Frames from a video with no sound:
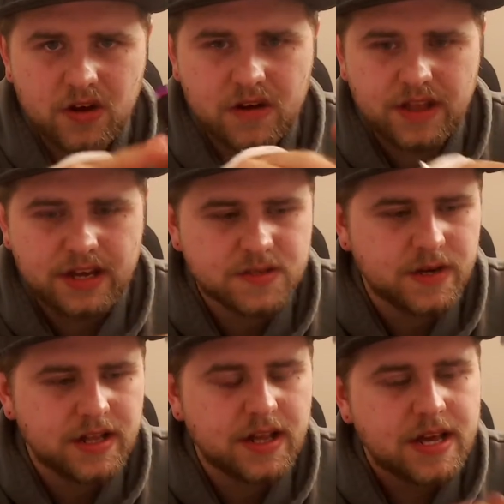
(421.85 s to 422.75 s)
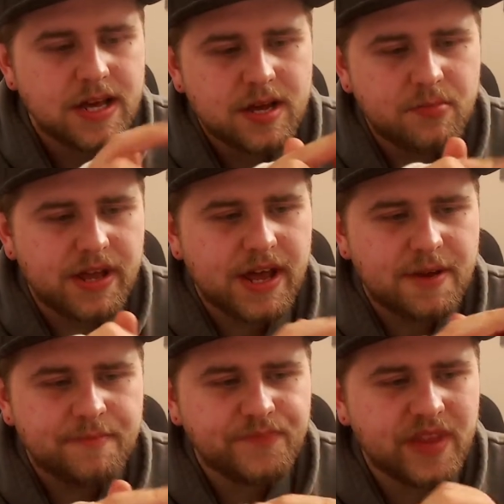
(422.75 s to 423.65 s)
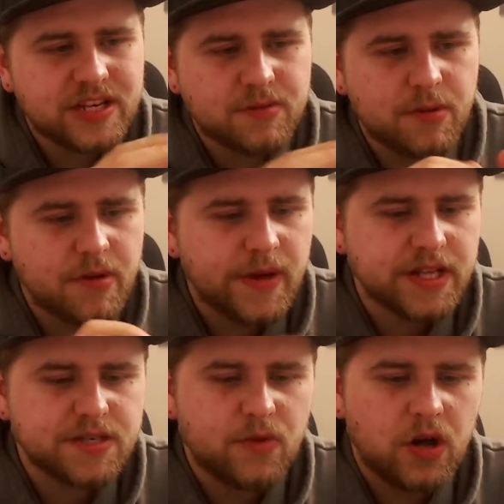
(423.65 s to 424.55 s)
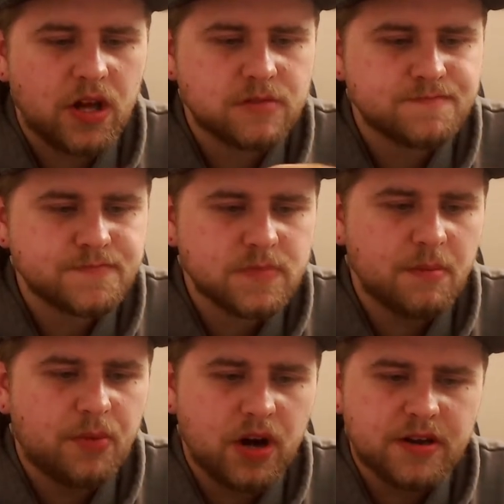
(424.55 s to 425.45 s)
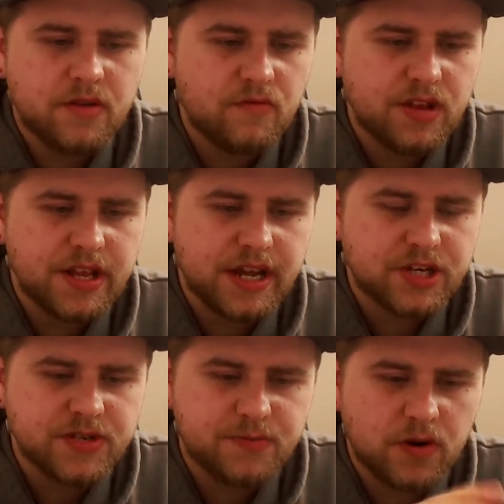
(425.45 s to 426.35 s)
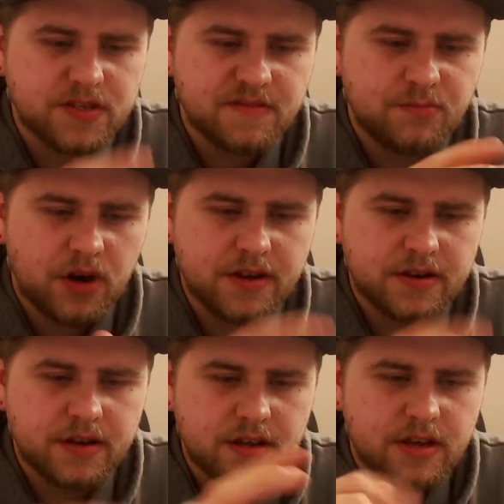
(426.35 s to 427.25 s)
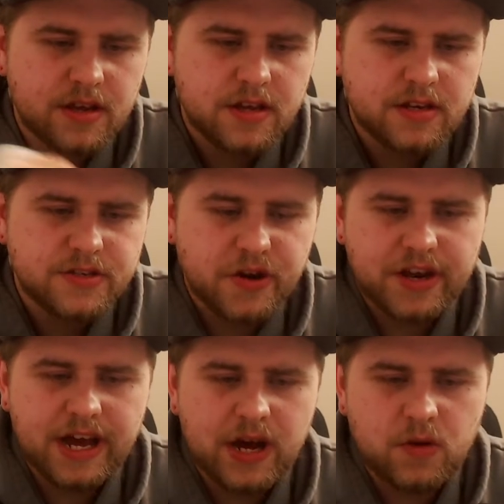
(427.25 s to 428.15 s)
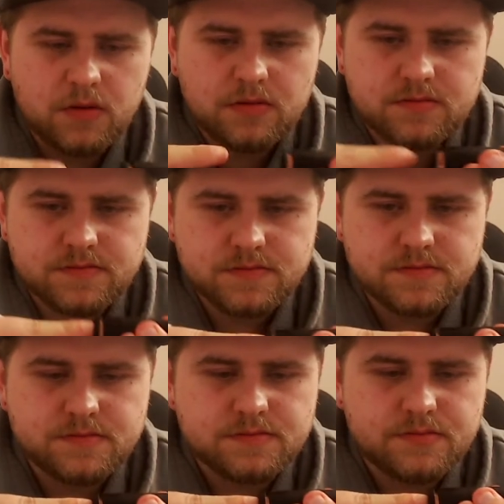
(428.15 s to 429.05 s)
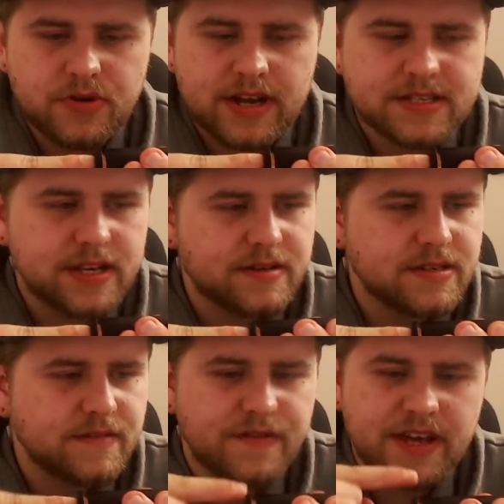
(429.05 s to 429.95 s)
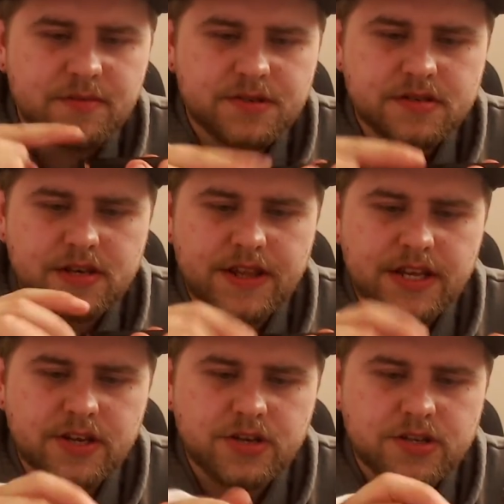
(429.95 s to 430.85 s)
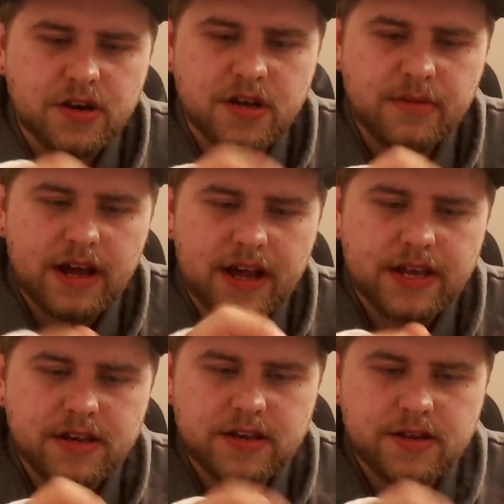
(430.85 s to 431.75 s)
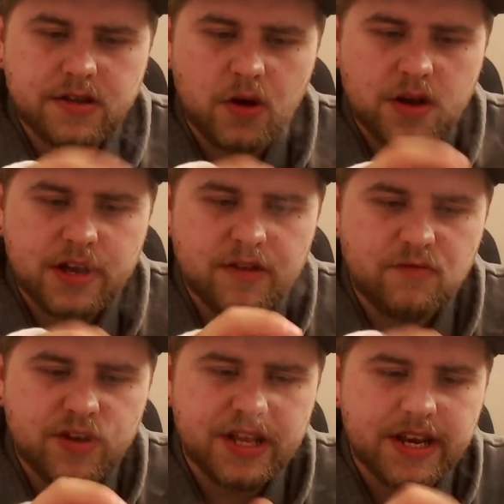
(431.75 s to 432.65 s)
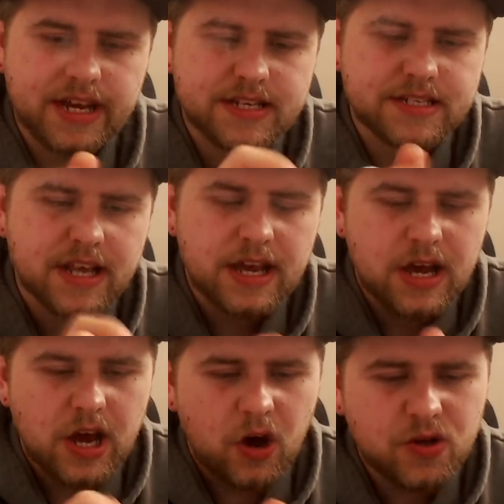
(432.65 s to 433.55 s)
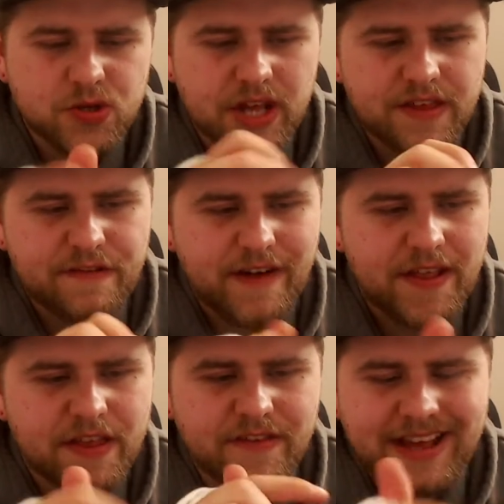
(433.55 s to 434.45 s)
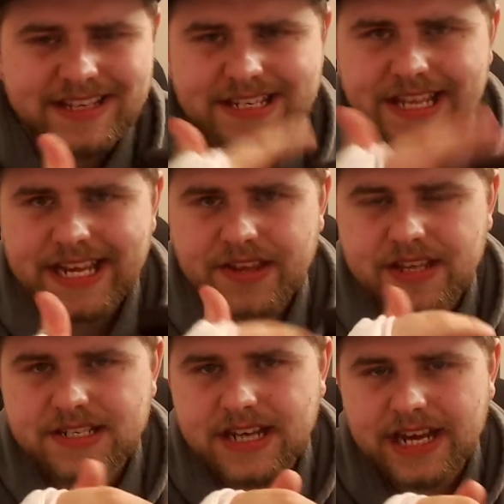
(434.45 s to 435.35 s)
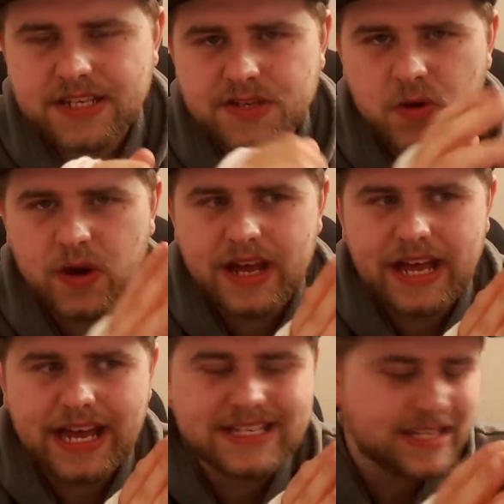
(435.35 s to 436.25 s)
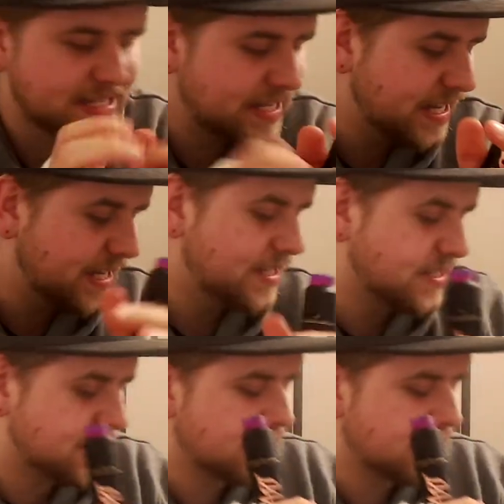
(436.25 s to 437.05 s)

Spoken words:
on that as well. But yeah, this could maybe be a bit smaller. Button, really nice responsive button. Turn it out. Press it, it vapes, and then you just turn it back in to lock it. Really nice. Also like the fact that they've insulated the inside, so as it says